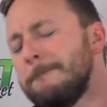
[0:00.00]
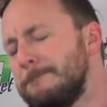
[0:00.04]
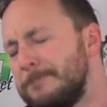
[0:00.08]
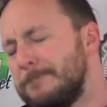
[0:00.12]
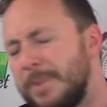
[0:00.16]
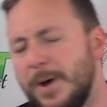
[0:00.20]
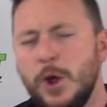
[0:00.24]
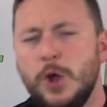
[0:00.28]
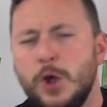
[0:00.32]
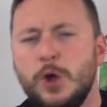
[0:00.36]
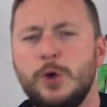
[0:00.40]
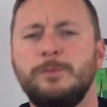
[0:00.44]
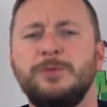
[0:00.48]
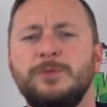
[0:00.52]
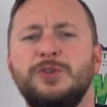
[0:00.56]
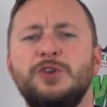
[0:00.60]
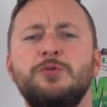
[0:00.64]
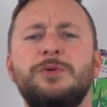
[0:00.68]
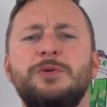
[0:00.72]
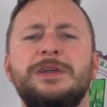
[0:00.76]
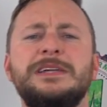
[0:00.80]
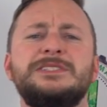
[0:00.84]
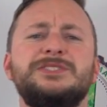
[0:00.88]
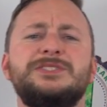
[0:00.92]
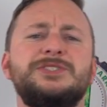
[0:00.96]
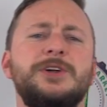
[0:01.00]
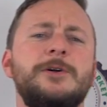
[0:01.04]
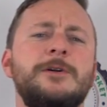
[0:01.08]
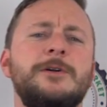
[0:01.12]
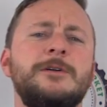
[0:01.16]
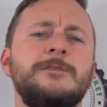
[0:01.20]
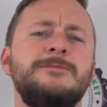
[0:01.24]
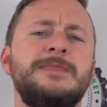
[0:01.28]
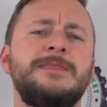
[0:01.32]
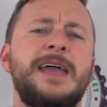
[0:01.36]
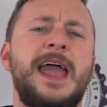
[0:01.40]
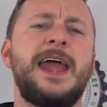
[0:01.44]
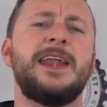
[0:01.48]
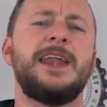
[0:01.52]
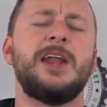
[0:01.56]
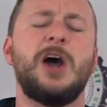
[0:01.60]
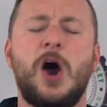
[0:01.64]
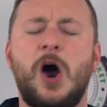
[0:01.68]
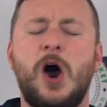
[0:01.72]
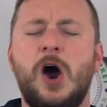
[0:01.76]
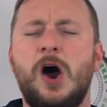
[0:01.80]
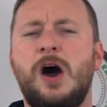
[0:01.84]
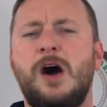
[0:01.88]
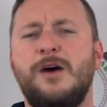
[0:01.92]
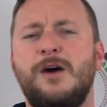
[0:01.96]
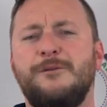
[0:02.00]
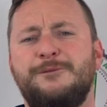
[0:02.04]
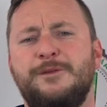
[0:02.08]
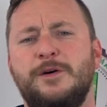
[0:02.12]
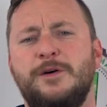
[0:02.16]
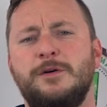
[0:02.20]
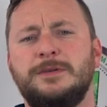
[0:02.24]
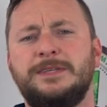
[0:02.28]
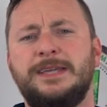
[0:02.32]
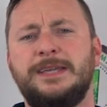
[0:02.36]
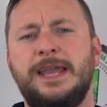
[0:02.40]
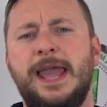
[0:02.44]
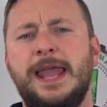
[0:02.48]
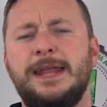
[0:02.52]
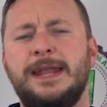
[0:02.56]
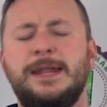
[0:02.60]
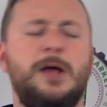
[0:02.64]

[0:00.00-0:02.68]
Boom, you can turn that off, okay?